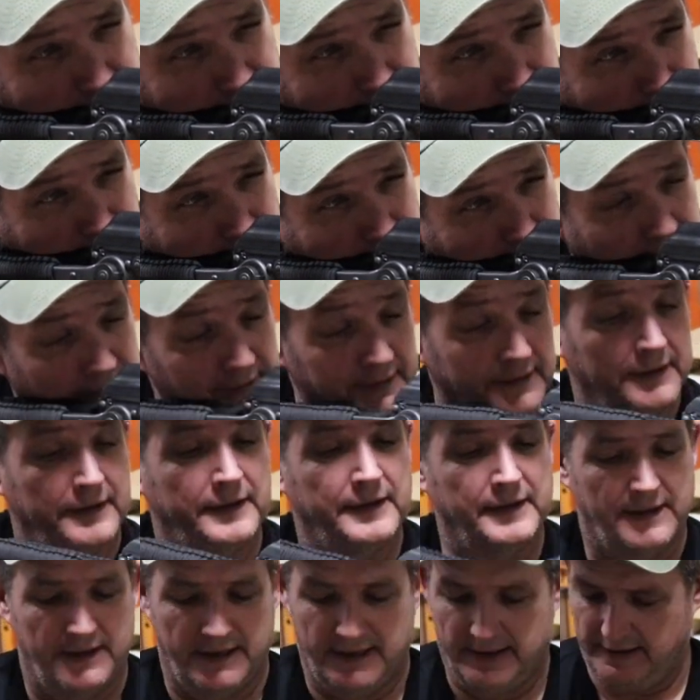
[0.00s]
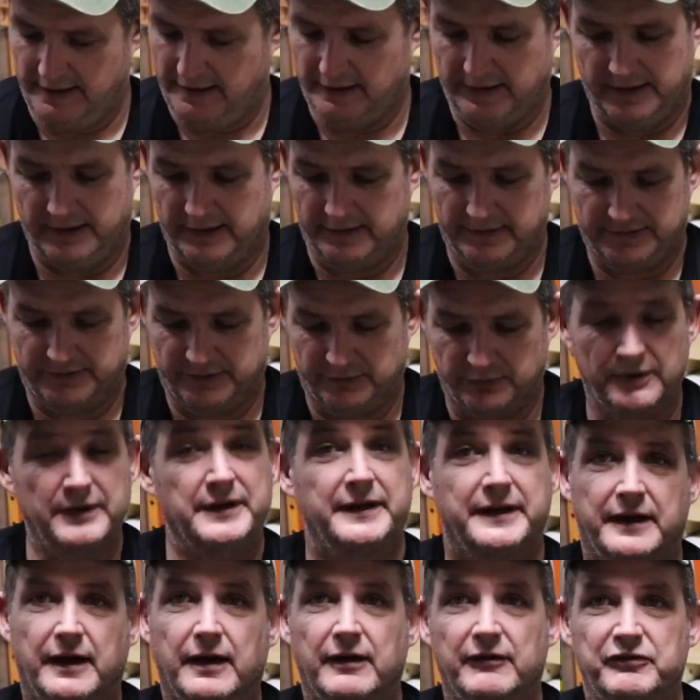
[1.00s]
and it's
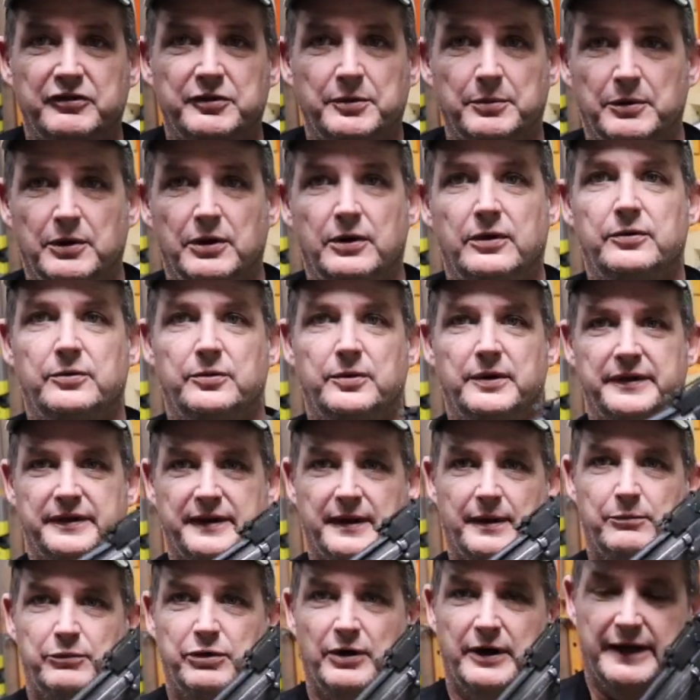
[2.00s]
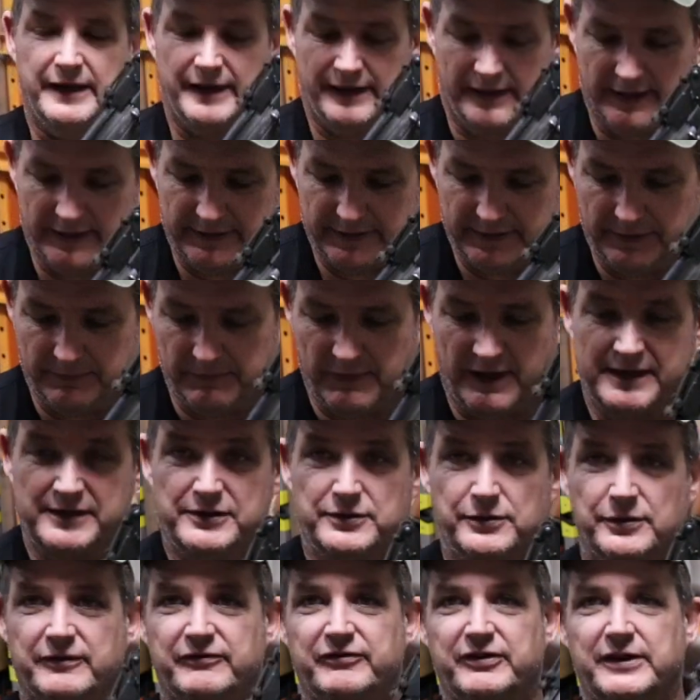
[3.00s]
really comfortable with that braiding on there. Might
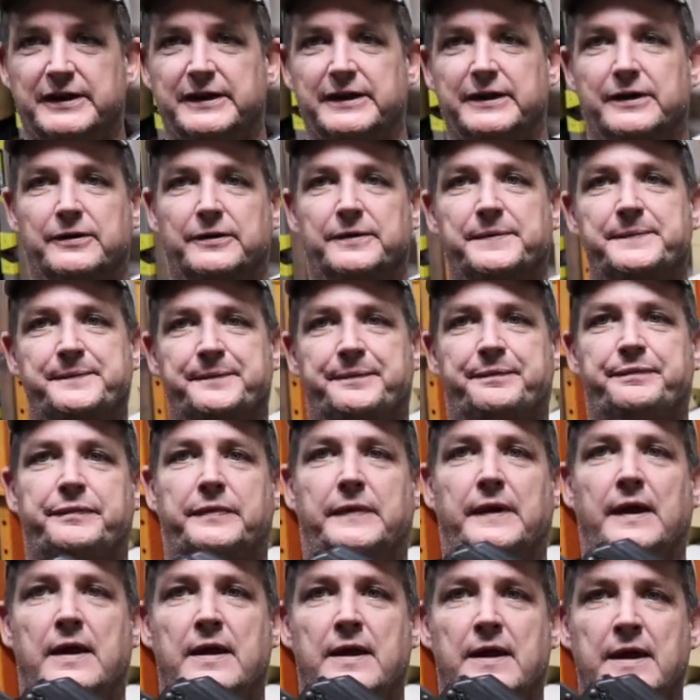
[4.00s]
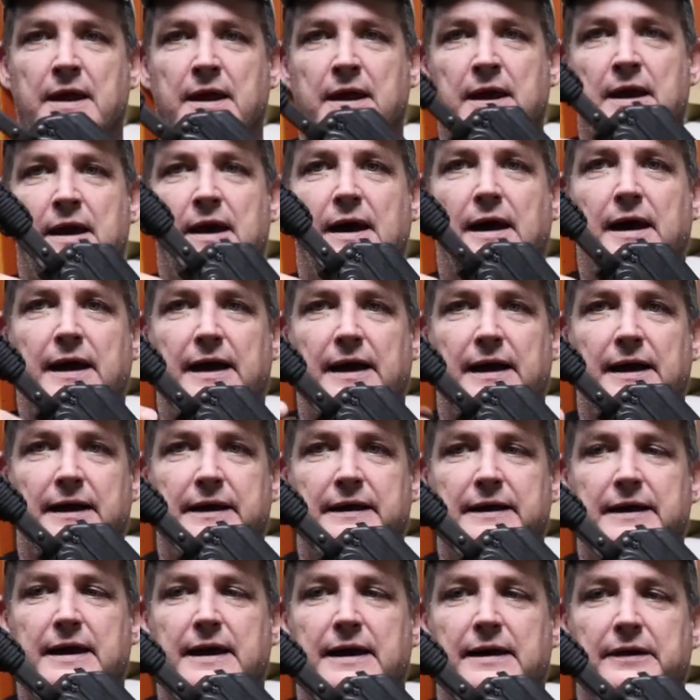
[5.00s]
do a video
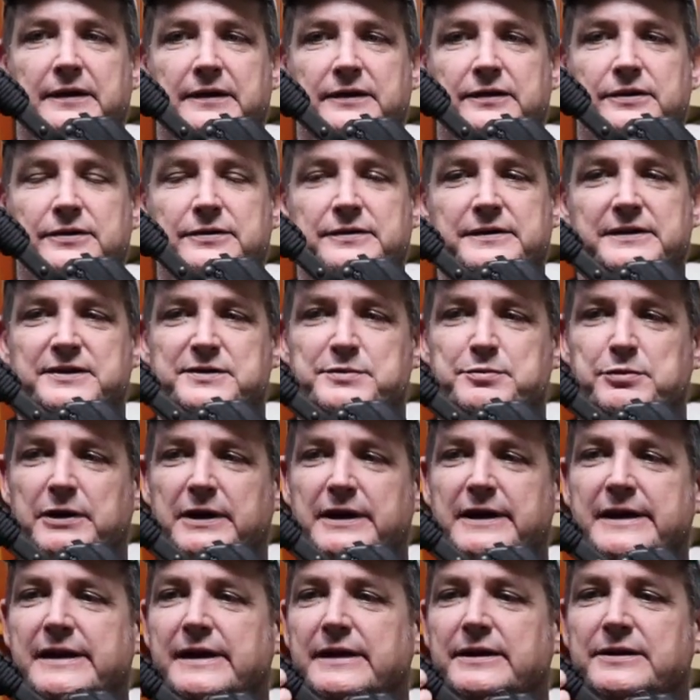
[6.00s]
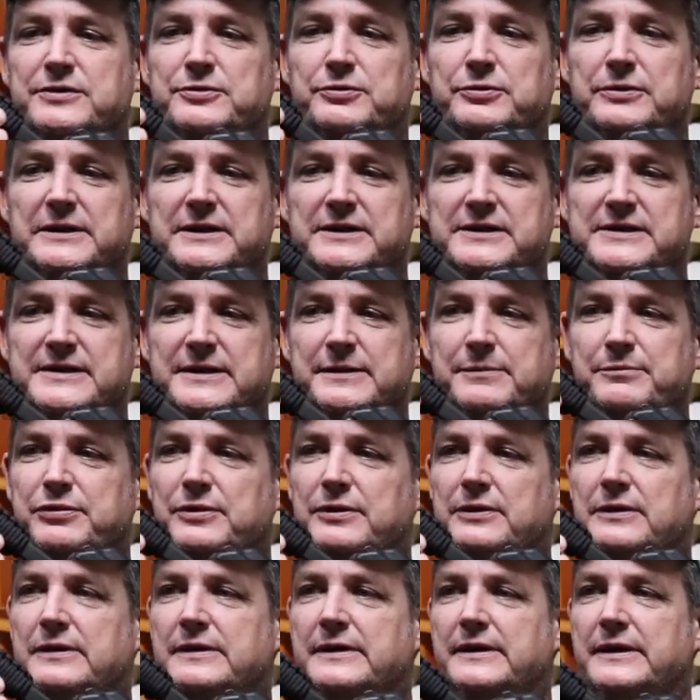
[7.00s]
on how to do this braiding. It's real
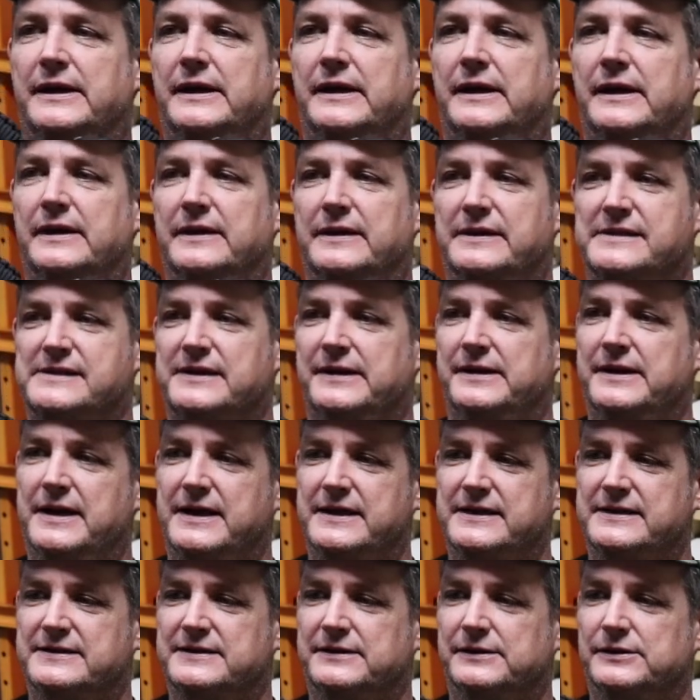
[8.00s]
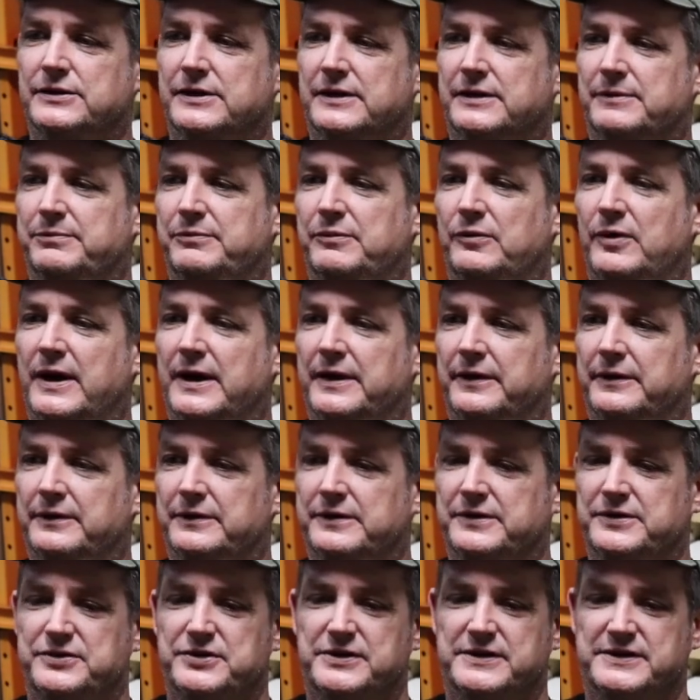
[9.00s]
simple, and it's a nice look rather
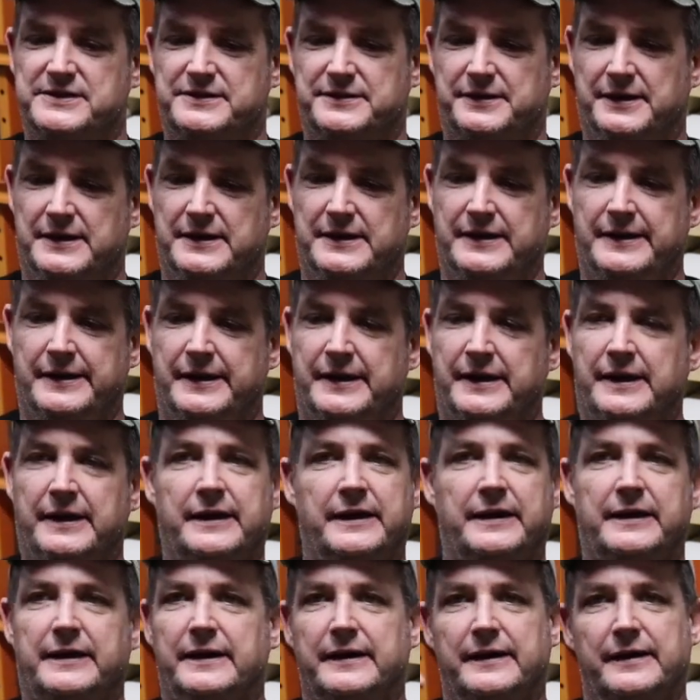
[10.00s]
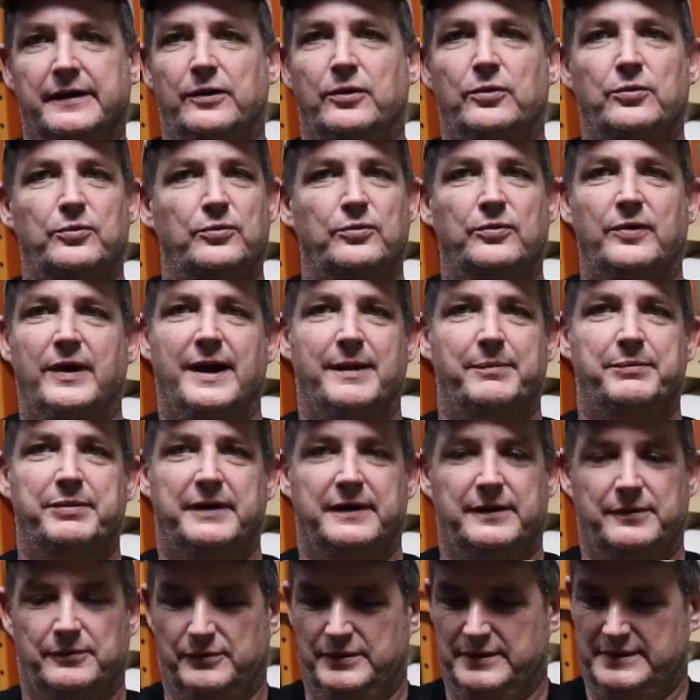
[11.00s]
than just, wrapping
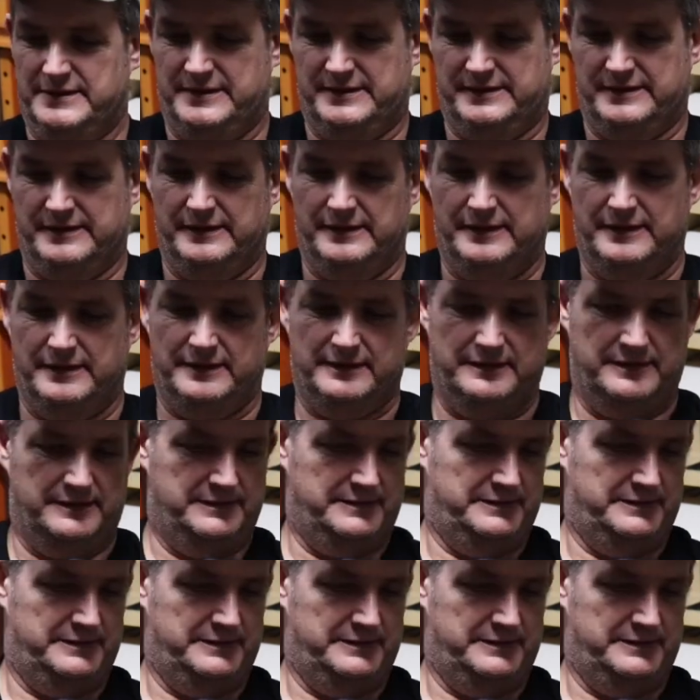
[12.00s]
it with the